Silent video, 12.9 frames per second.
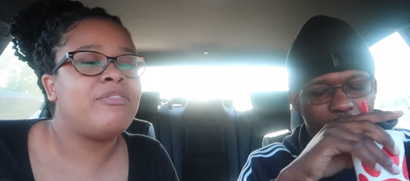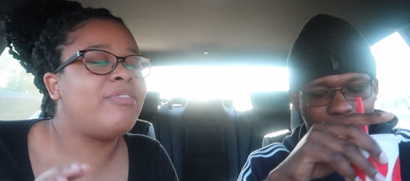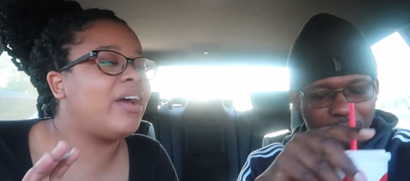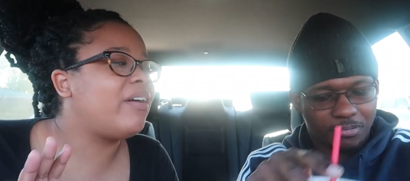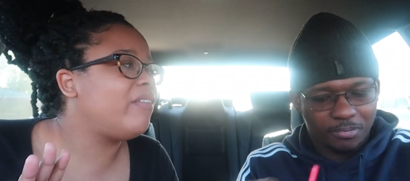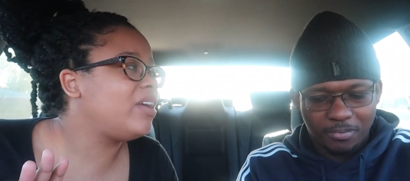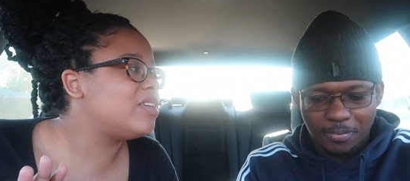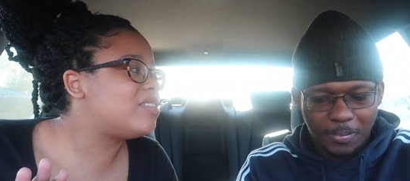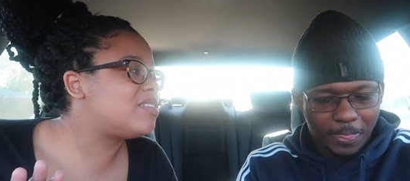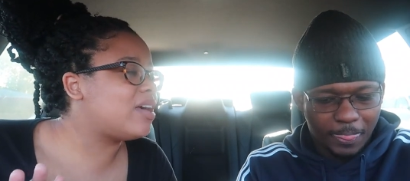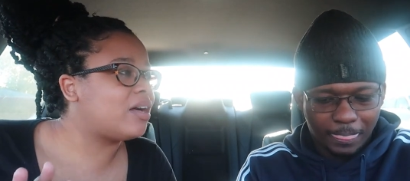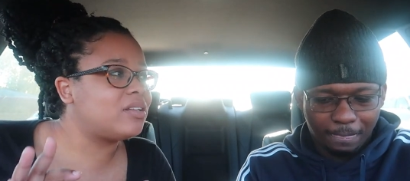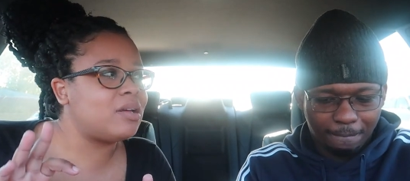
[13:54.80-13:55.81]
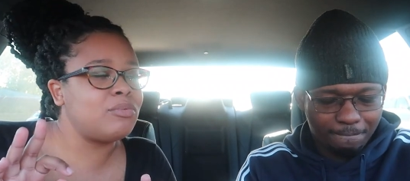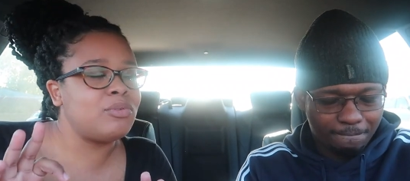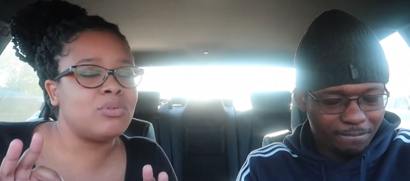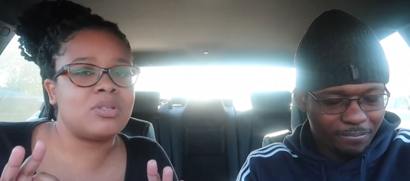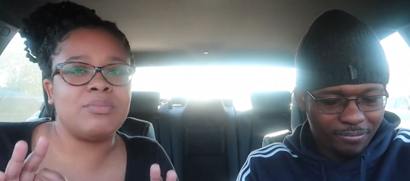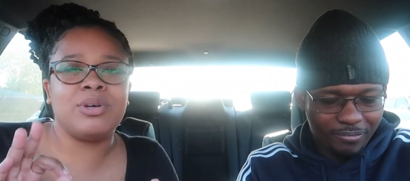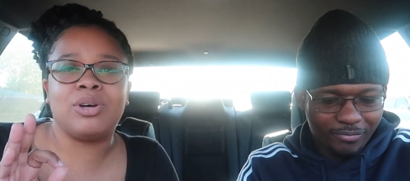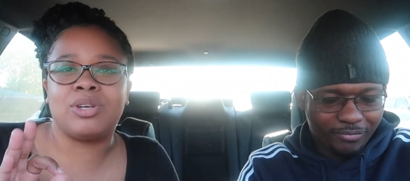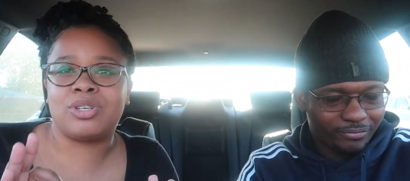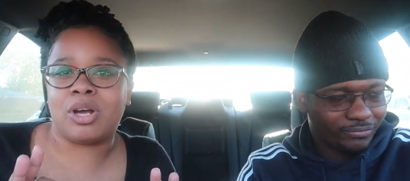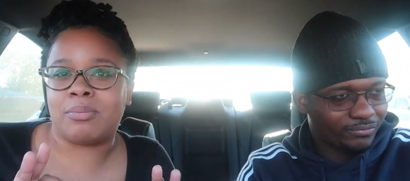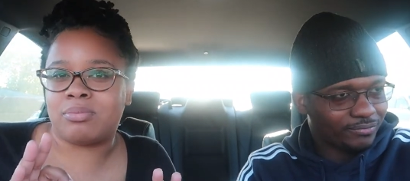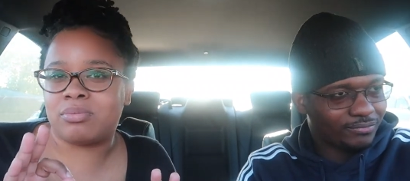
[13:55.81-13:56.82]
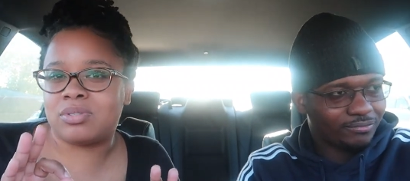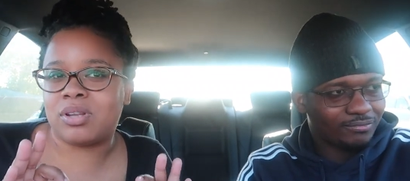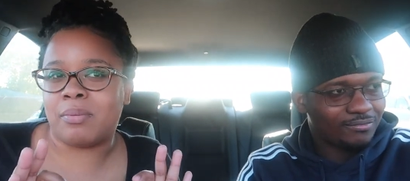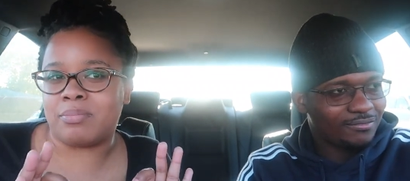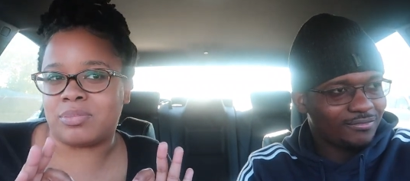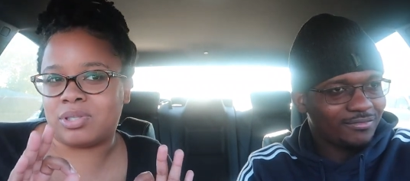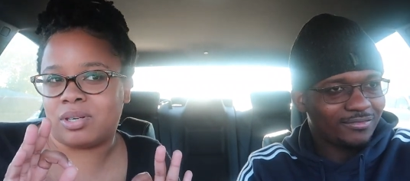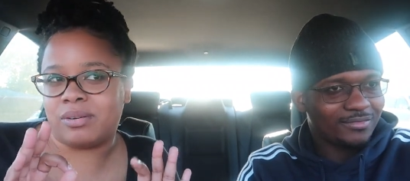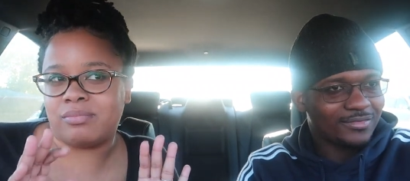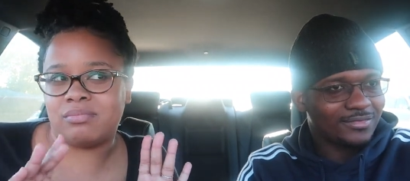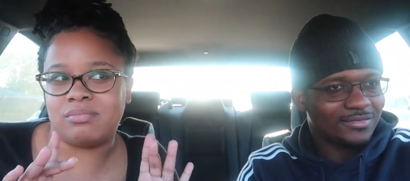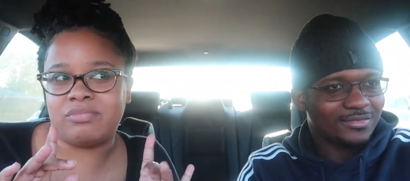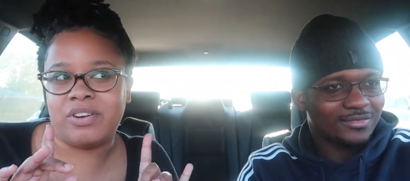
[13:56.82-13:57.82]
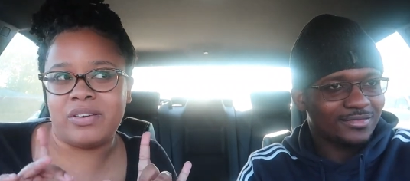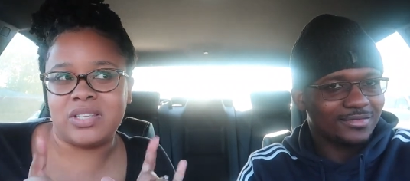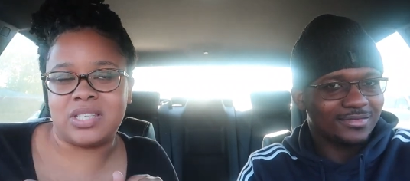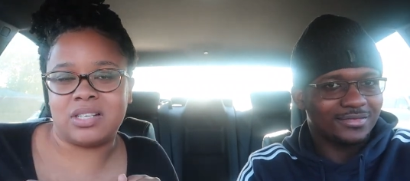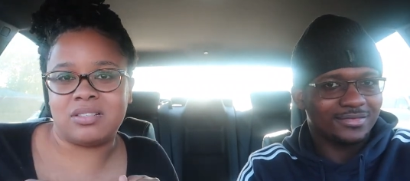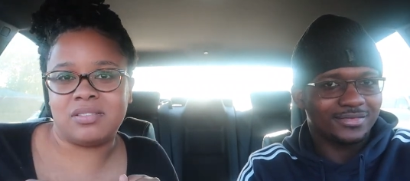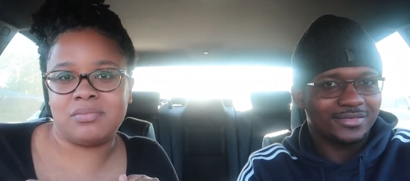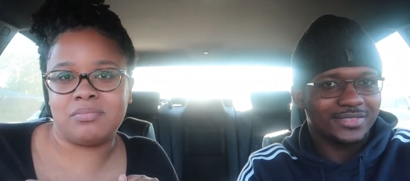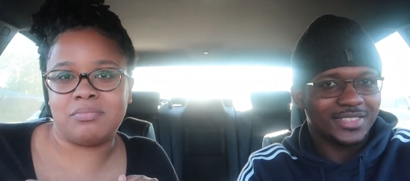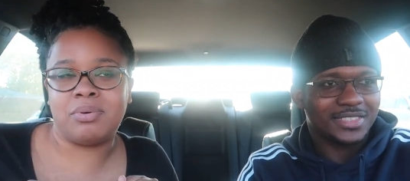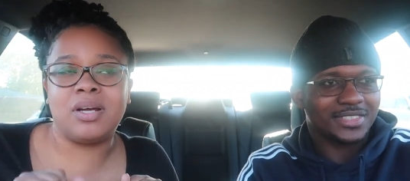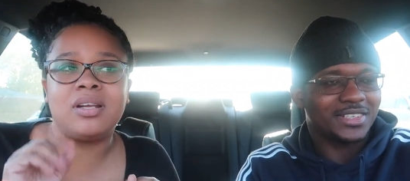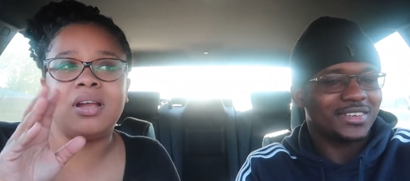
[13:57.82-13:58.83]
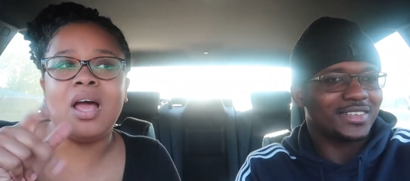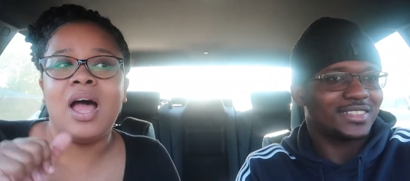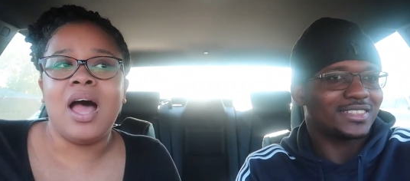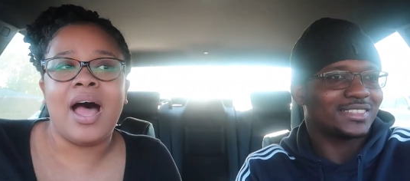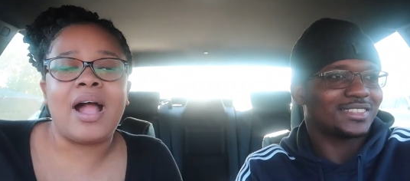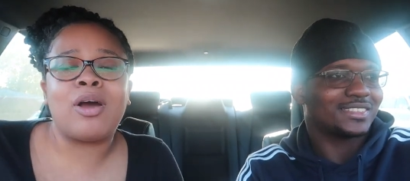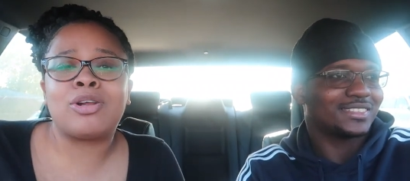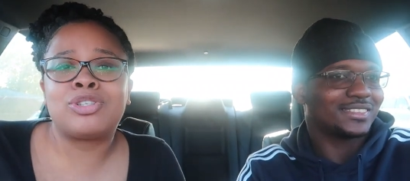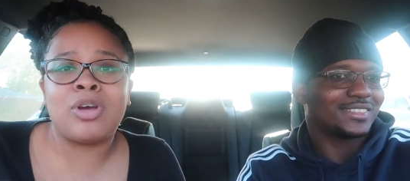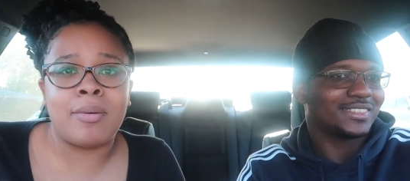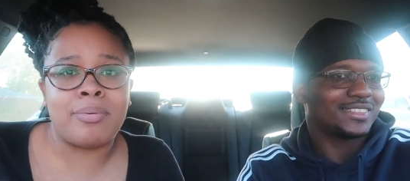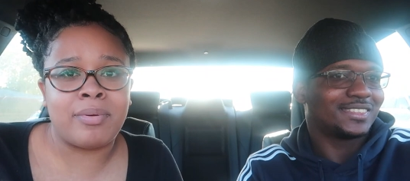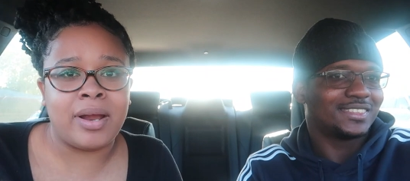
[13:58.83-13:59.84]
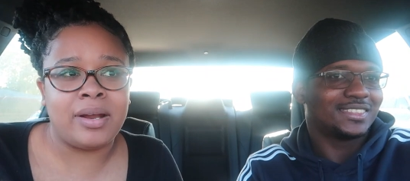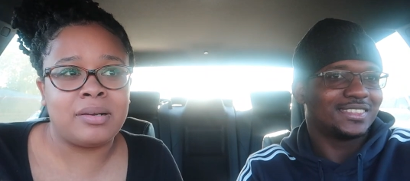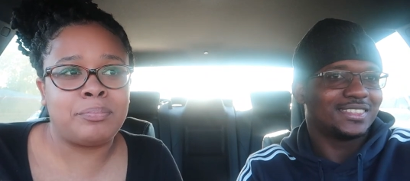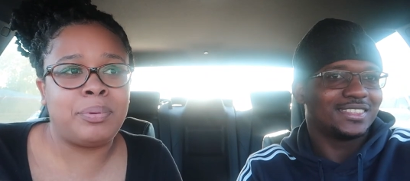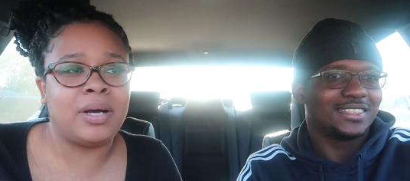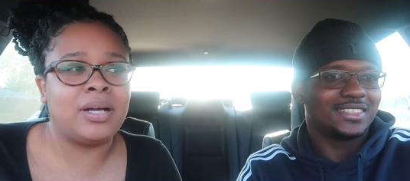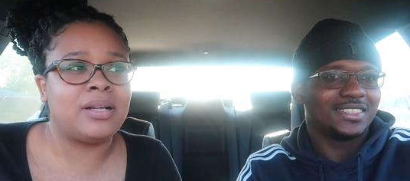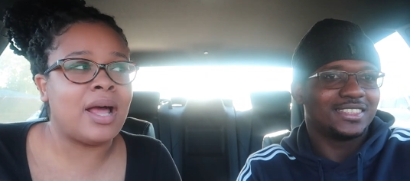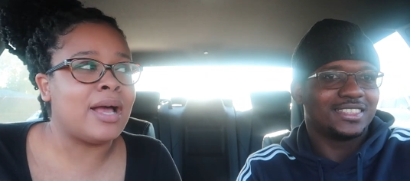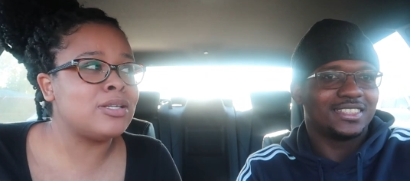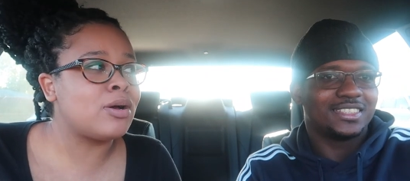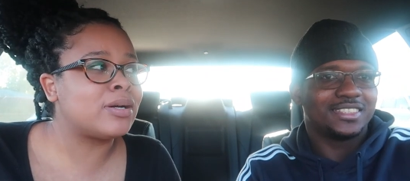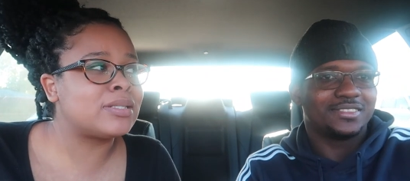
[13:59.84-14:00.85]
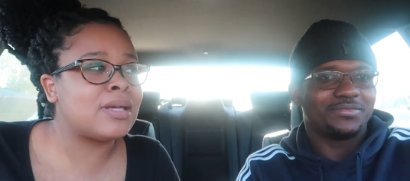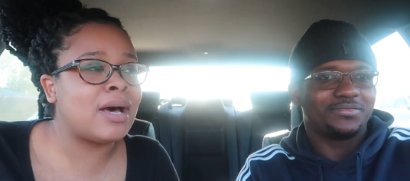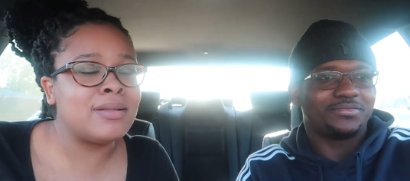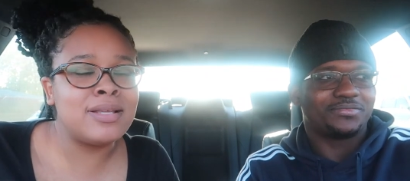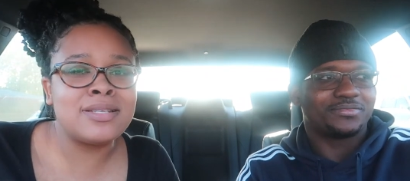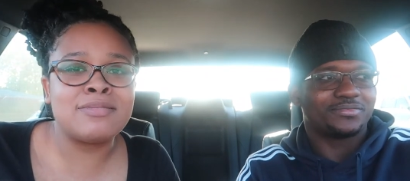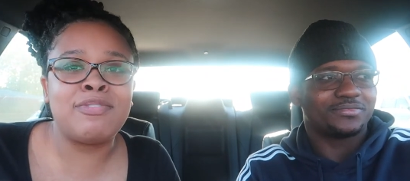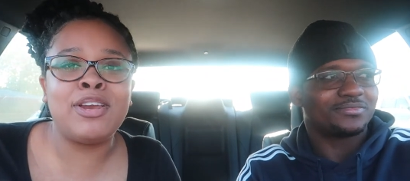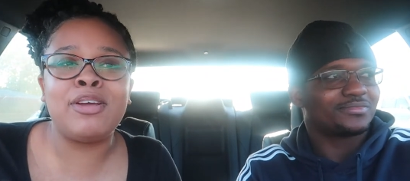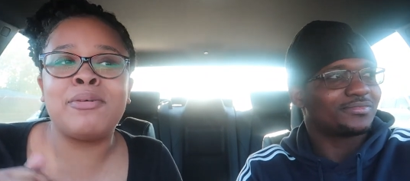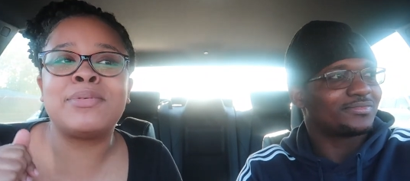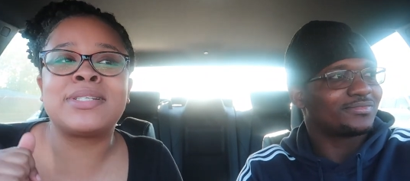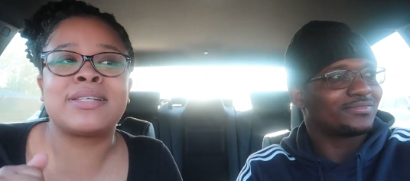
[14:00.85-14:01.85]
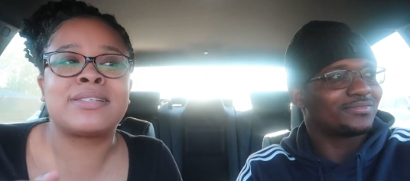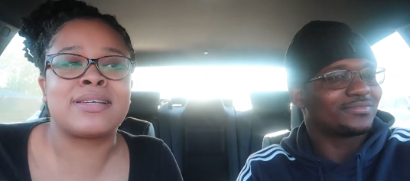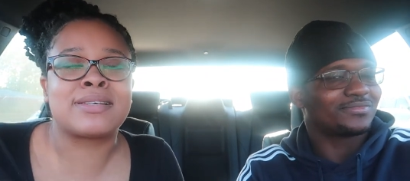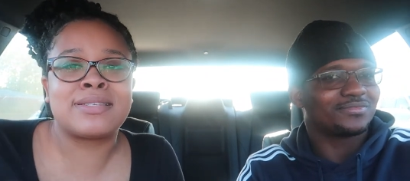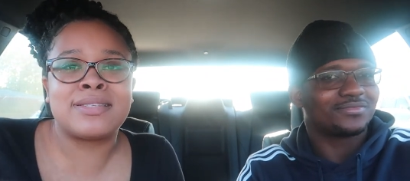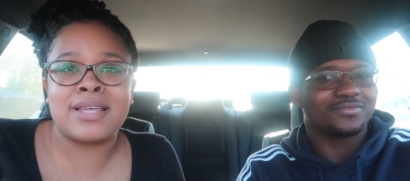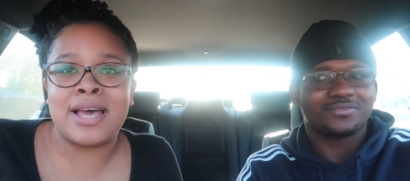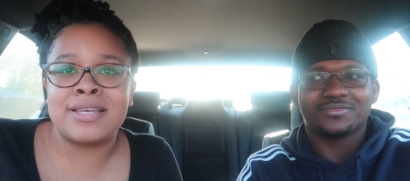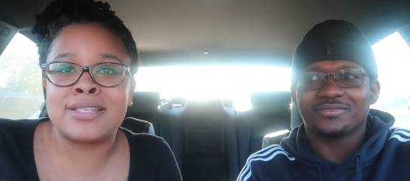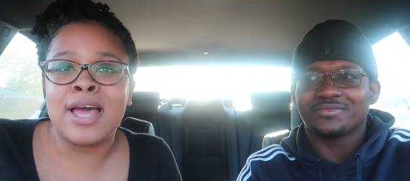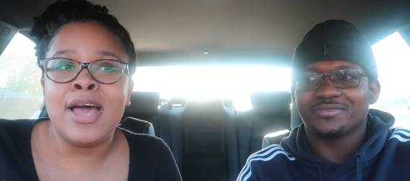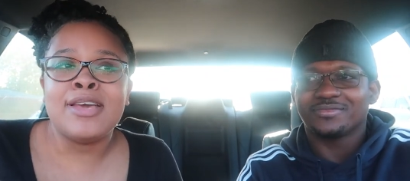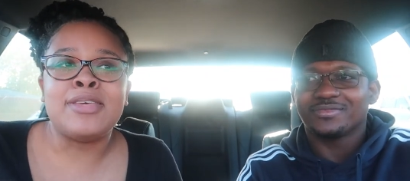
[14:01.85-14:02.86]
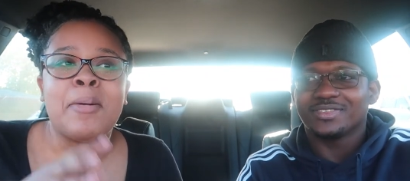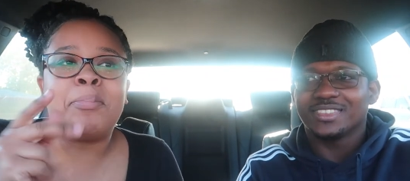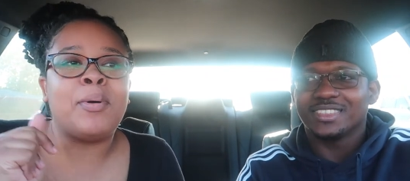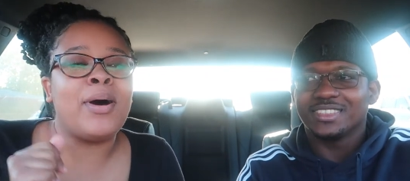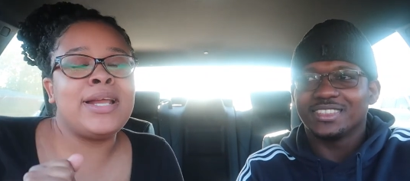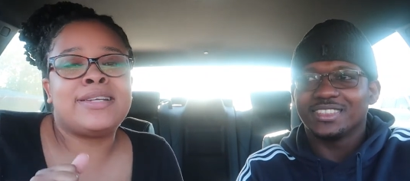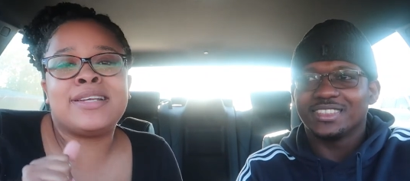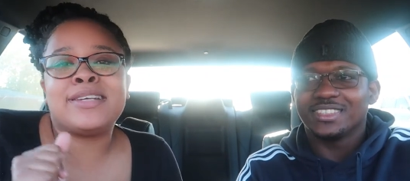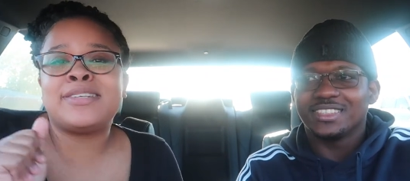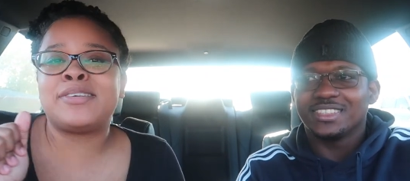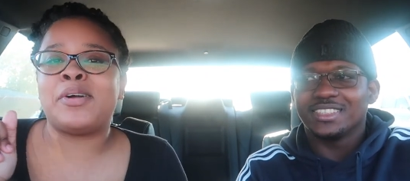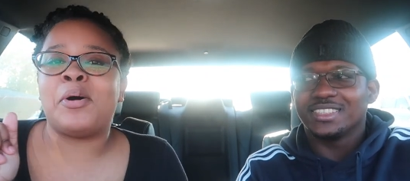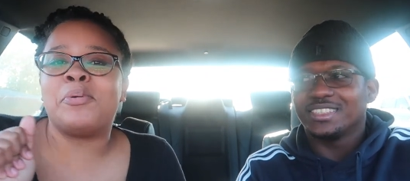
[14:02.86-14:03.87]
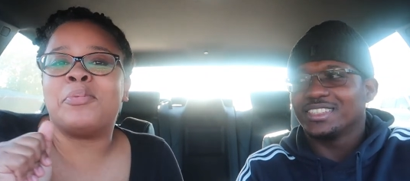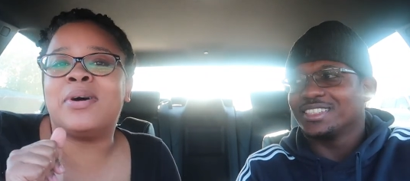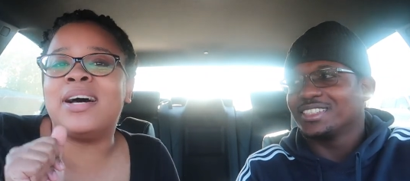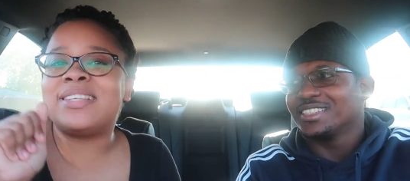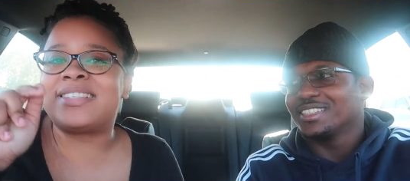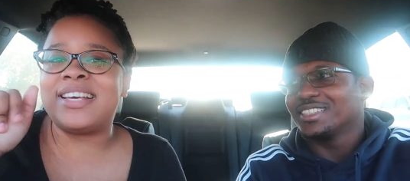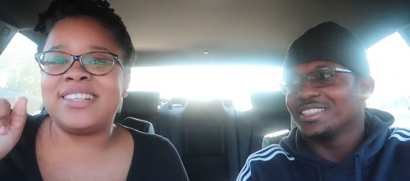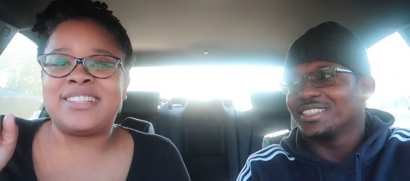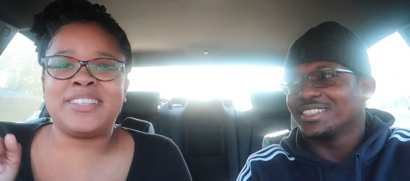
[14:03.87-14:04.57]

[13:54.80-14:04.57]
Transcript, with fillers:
Speaker 1: Very seldom you see me go to Stop and Shop. Very seldom. But I go to ShopRite. But as y'all can tell, this video was a success. Your boy didn't know what to